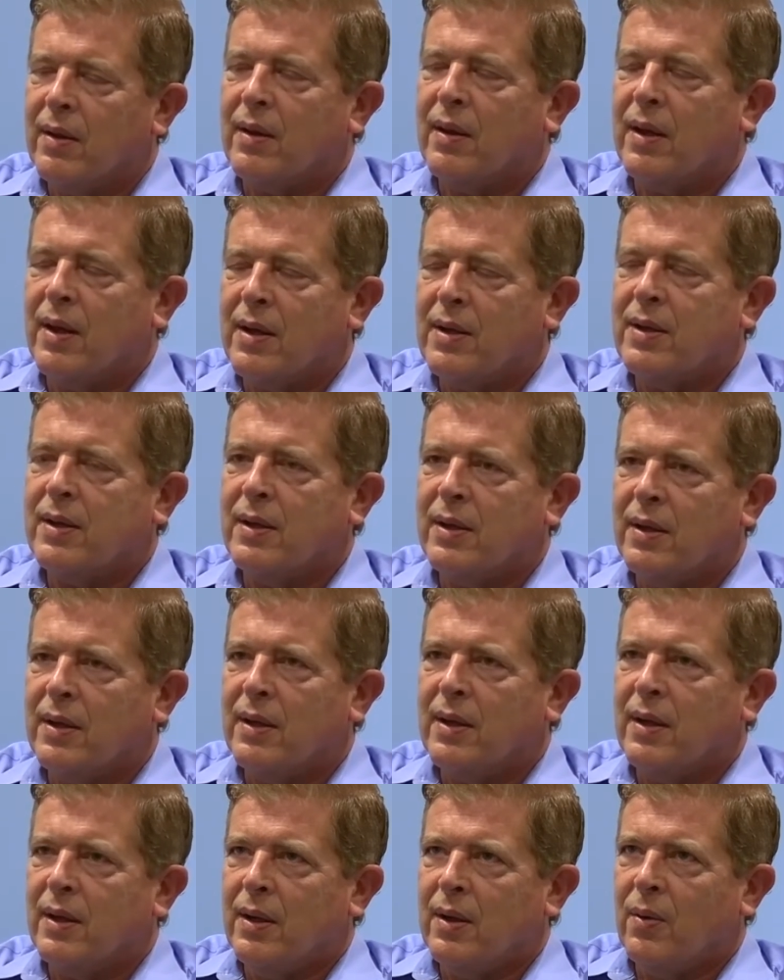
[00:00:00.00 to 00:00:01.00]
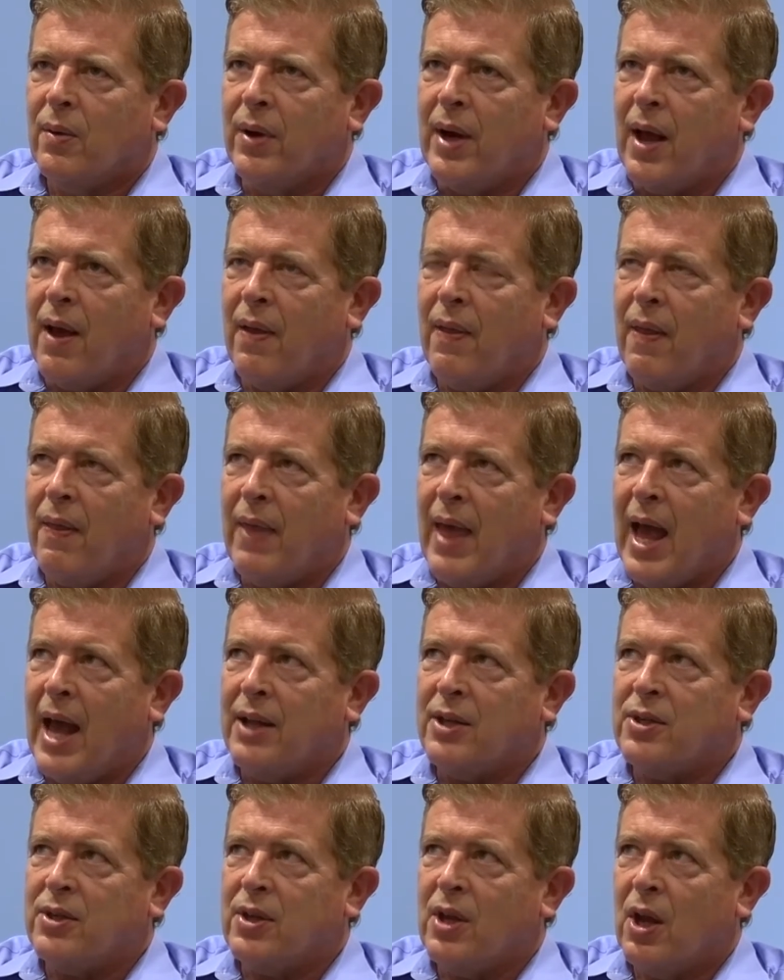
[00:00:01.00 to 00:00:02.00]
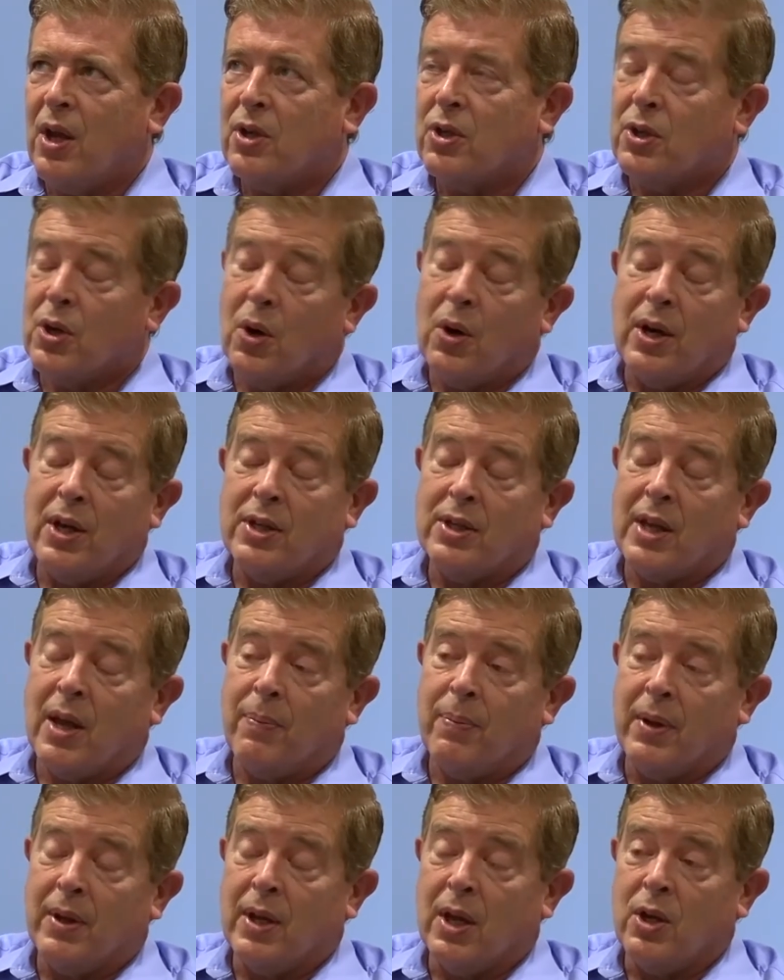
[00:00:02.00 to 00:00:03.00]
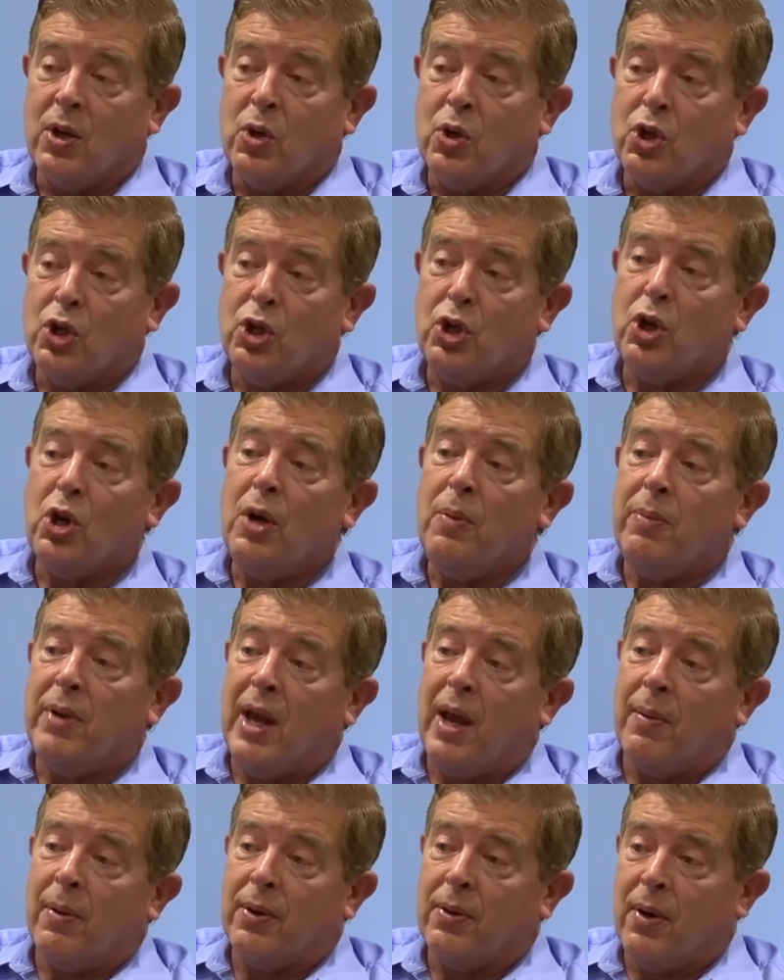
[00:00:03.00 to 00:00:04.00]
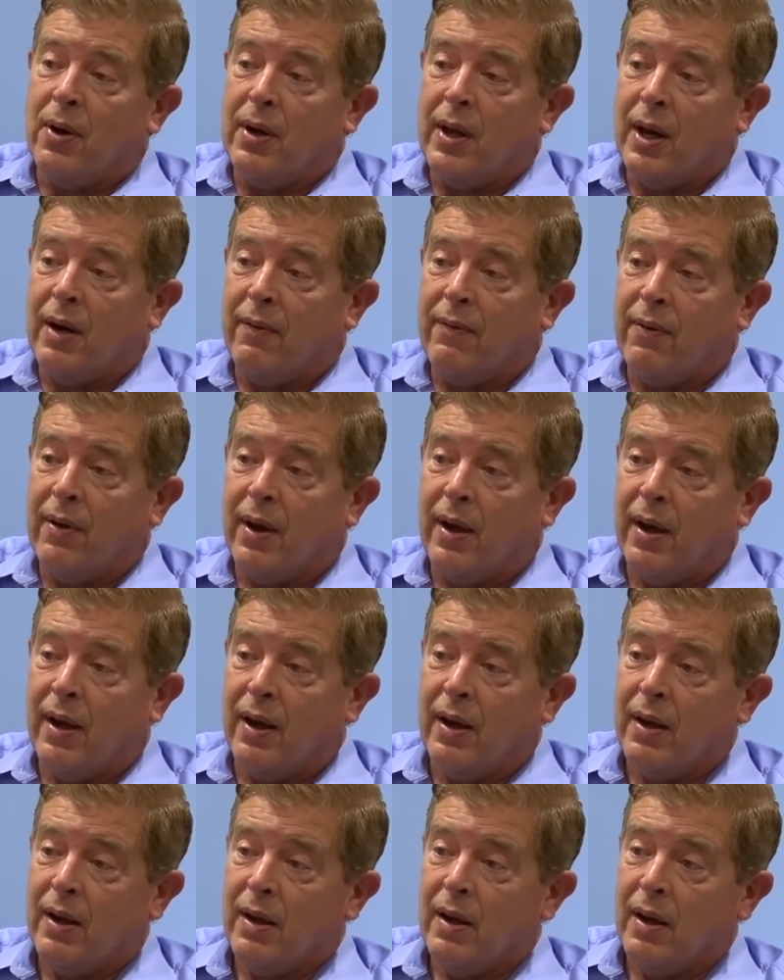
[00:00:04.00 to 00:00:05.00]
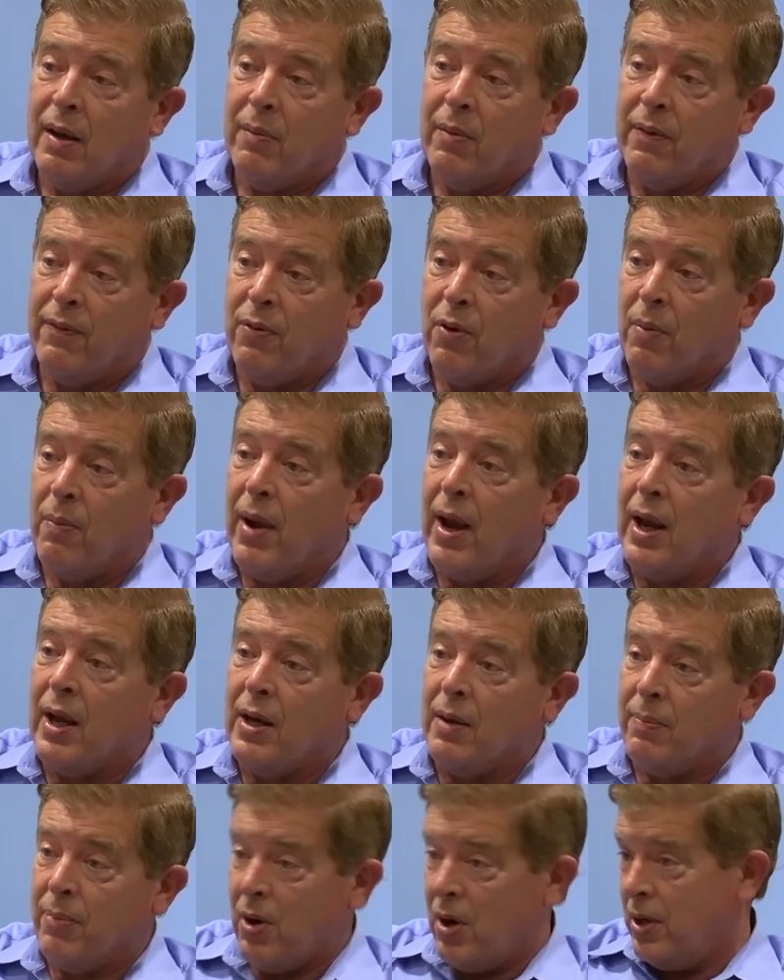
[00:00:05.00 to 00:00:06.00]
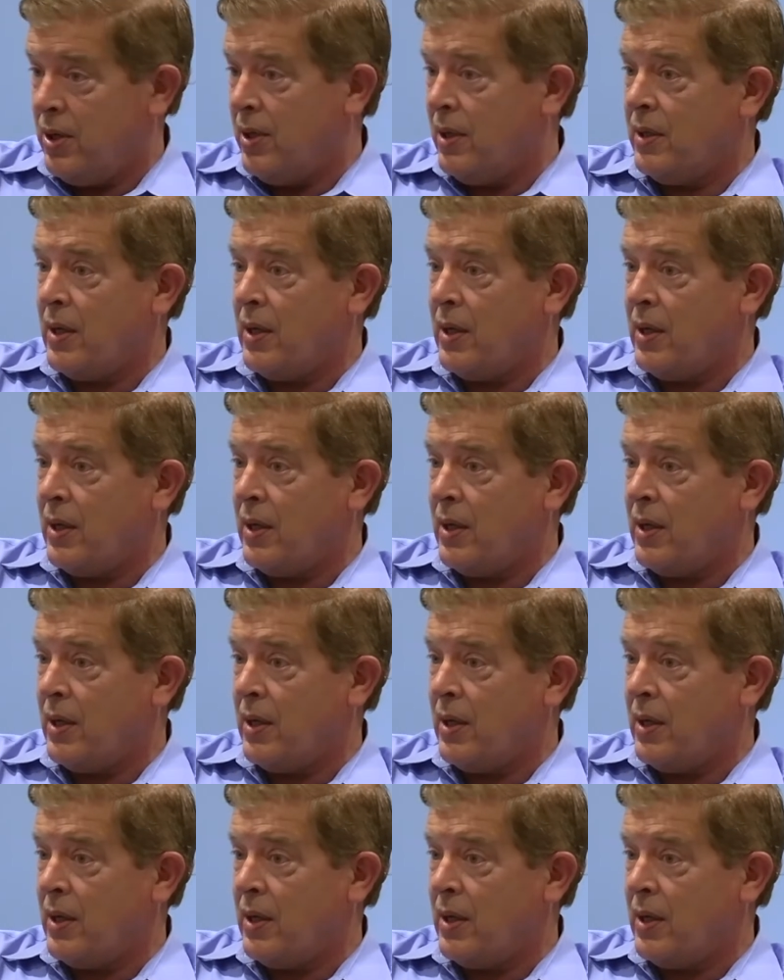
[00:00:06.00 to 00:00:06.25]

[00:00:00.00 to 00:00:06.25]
Gotcha. Well, now that's certainly something that you should be able to identify before making the purchase.